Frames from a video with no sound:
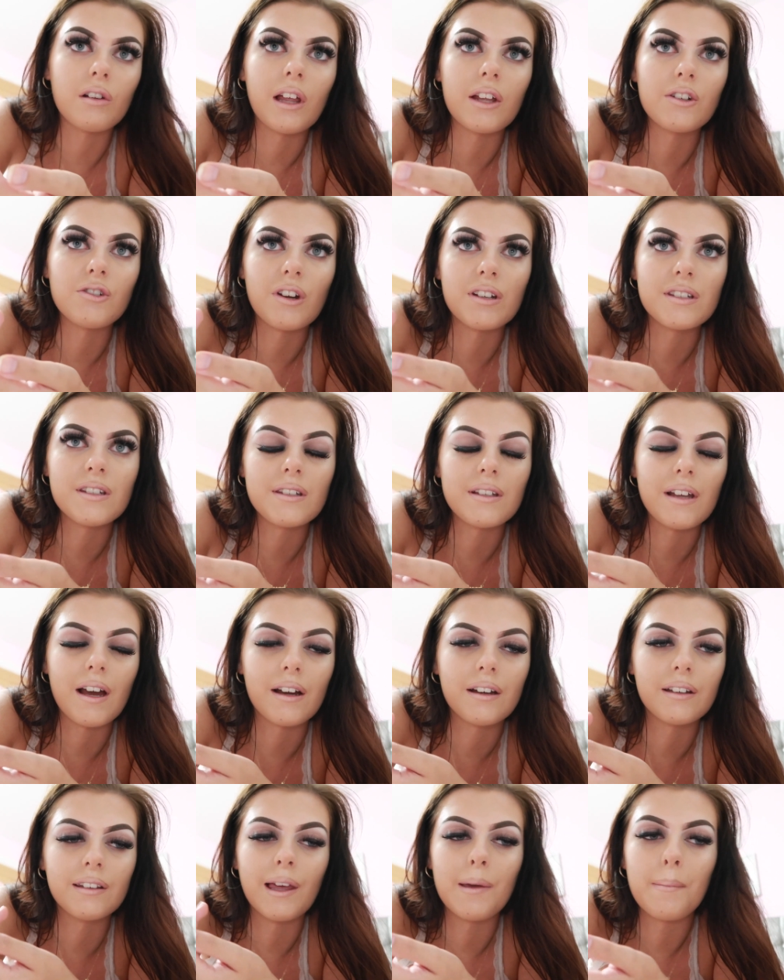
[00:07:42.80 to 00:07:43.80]
or like dresses that
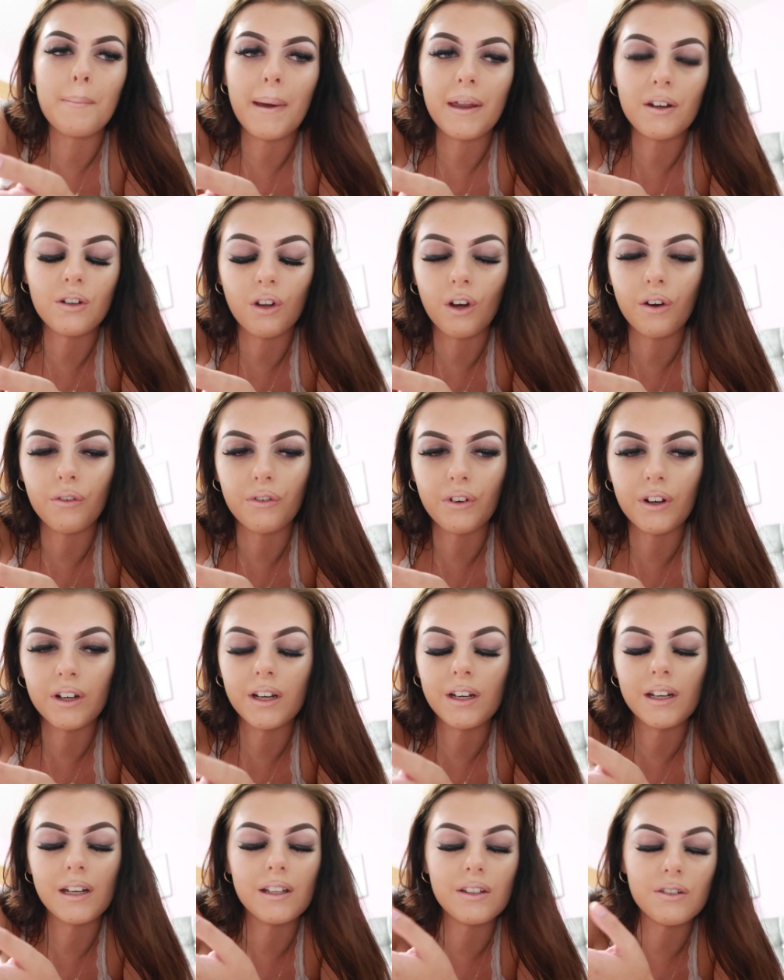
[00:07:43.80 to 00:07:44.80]
I can like bend over in
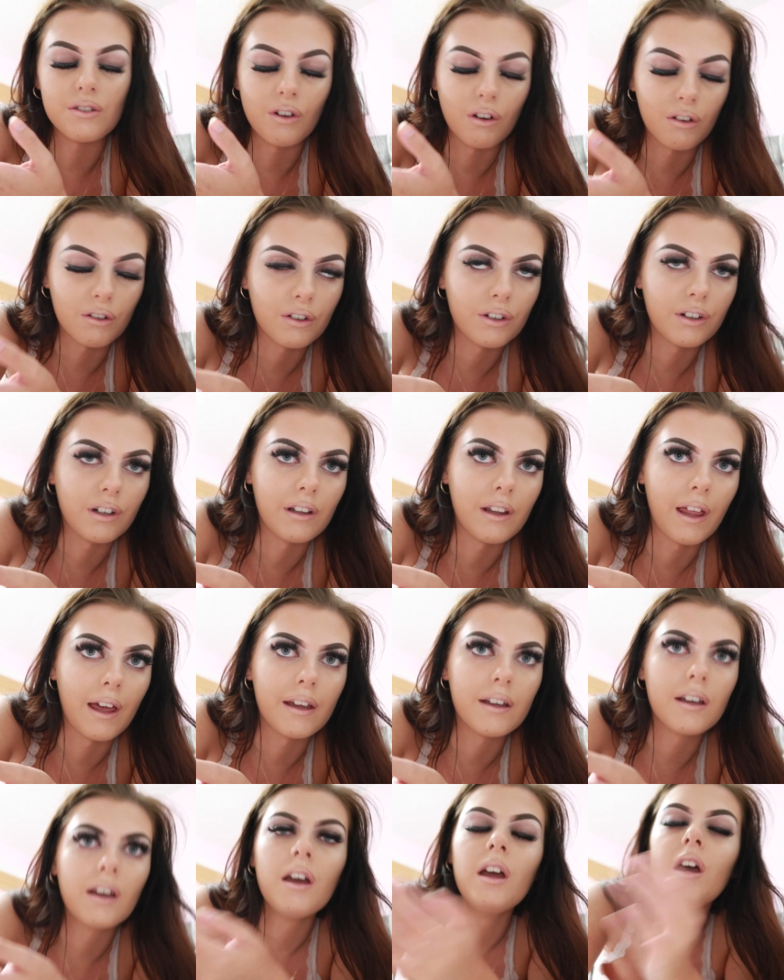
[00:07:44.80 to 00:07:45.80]
and it's not gonna
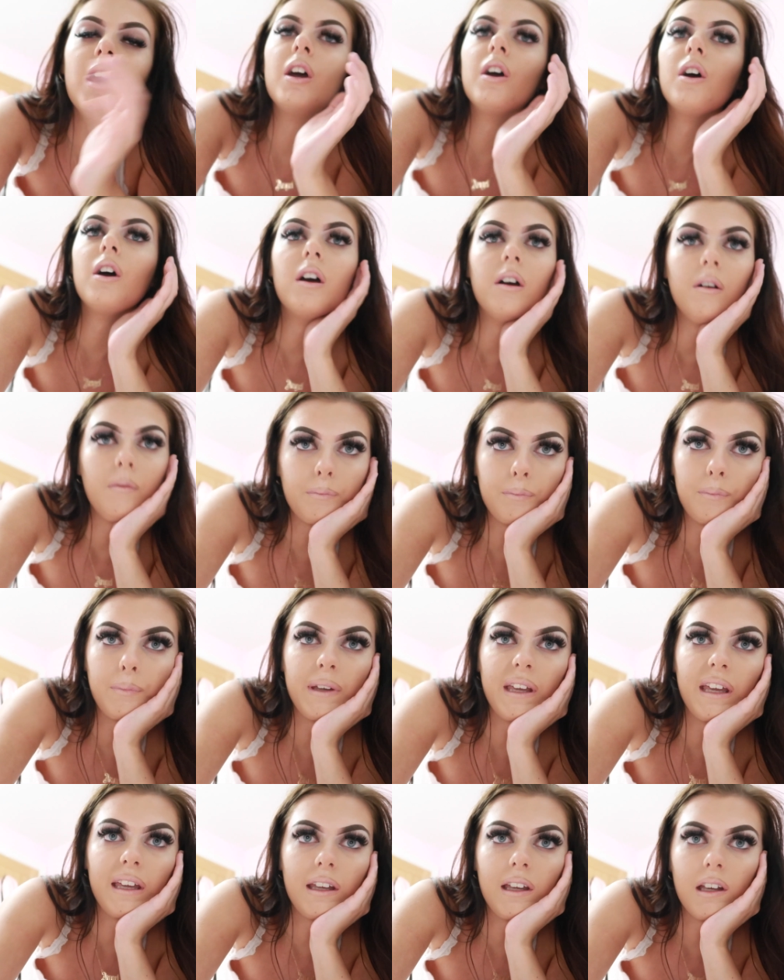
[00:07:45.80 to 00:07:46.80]
like
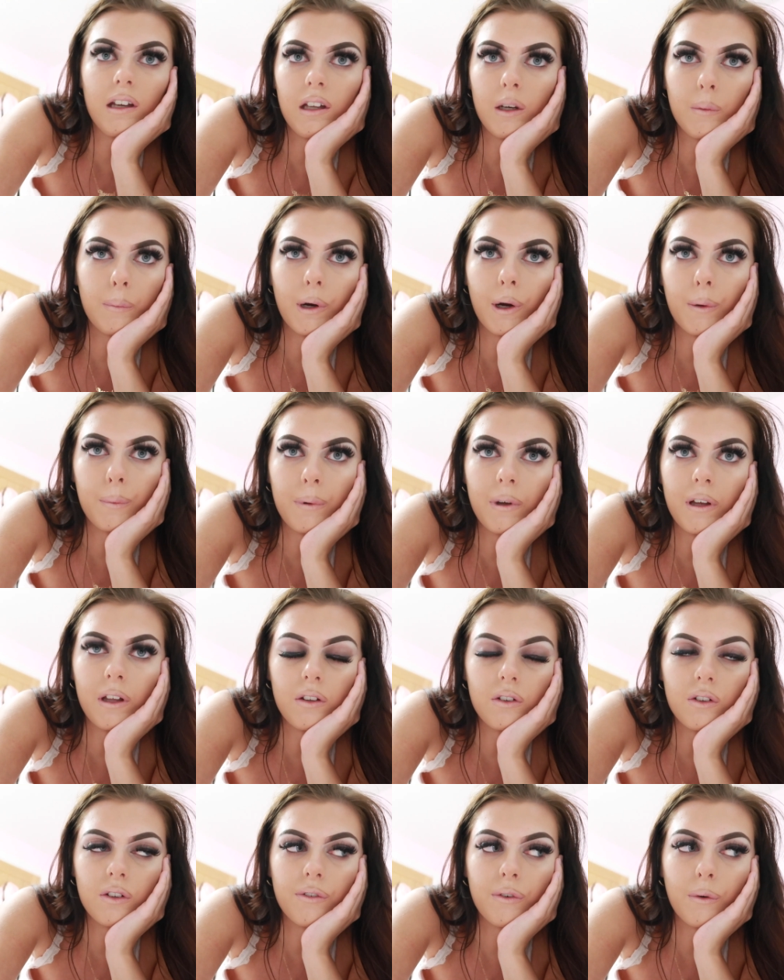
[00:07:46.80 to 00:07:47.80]
be inappropriate
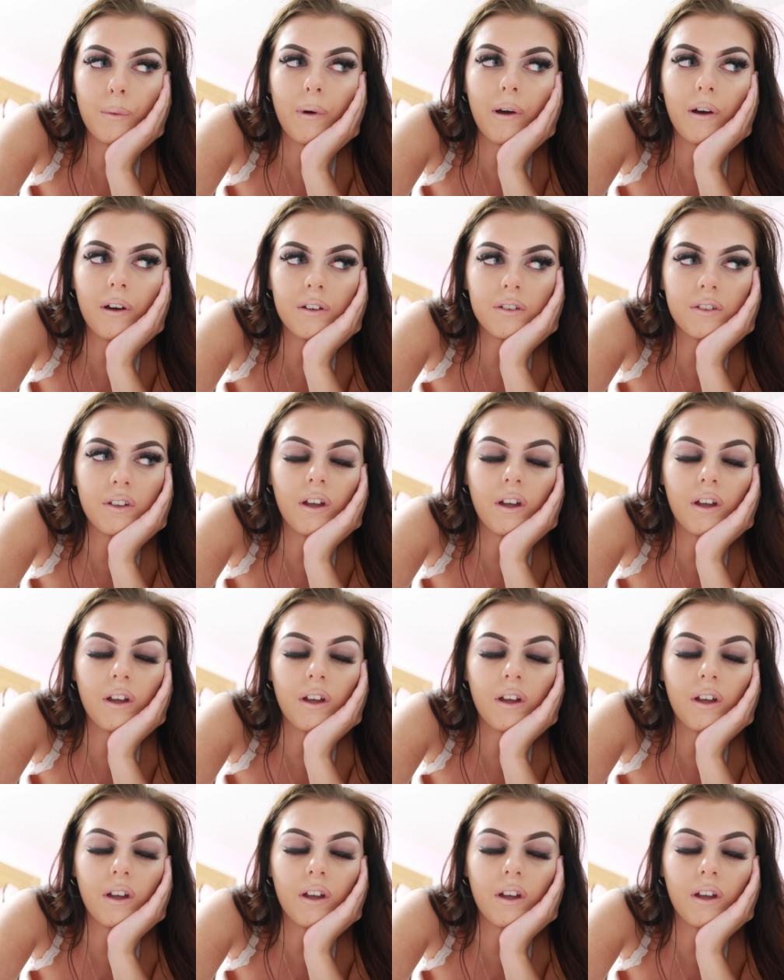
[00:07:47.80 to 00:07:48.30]
and stuff for work.